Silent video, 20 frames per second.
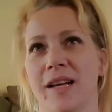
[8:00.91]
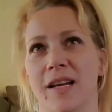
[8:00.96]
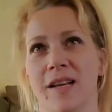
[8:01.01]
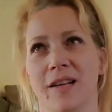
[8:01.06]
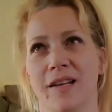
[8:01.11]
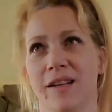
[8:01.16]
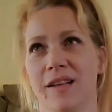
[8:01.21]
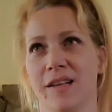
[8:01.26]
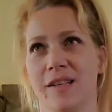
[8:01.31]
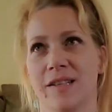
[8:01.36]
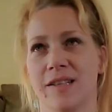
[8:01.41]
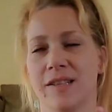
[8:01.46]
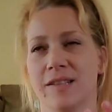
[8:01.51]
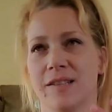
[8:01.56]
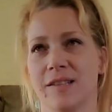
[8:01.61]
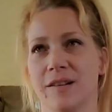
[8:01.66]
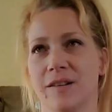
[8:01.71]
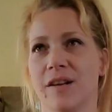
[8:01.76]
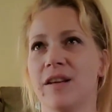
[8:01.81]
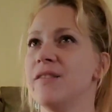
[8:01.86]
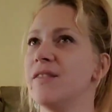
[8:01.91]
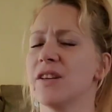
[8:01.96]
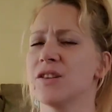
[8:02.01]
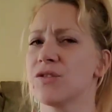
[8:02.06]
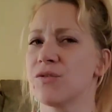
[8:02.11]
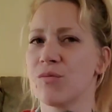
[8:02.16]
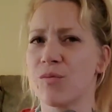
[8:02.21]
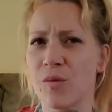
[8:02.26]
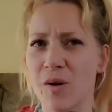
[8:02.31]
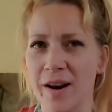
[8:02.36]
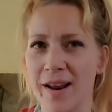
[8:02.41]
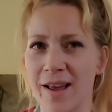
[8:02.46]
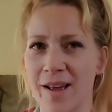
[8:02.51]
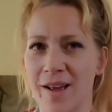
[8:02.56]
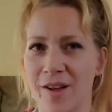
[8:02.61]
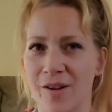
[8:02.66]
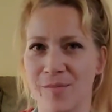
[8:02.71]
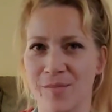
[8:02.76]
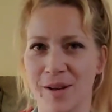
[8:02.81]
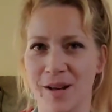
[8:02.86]
in this
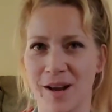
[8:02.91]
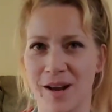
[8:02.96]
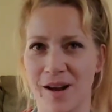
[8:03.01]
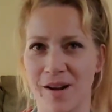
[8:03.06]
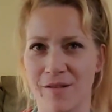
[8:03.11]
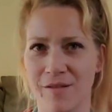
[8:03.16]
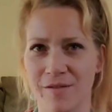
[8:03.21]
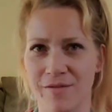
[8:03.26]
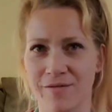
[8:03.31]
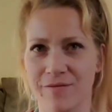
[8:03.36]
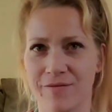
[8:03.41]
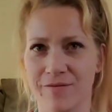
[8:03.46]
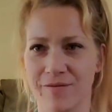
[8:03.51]
realm of